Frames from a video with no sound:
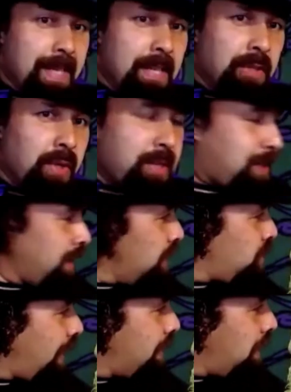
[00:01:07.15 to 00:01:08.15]
interesting to
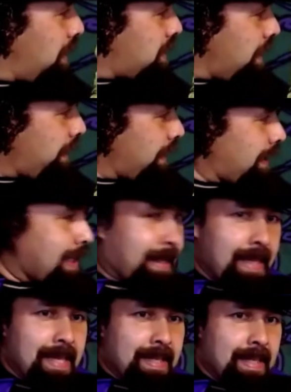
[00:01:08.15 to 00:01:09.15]
try to turn something like
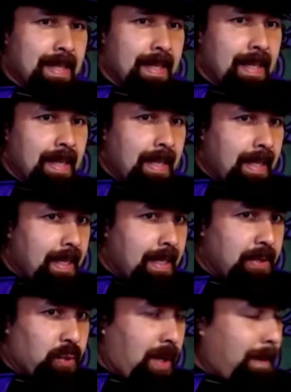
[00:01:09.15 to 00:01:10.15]
this into a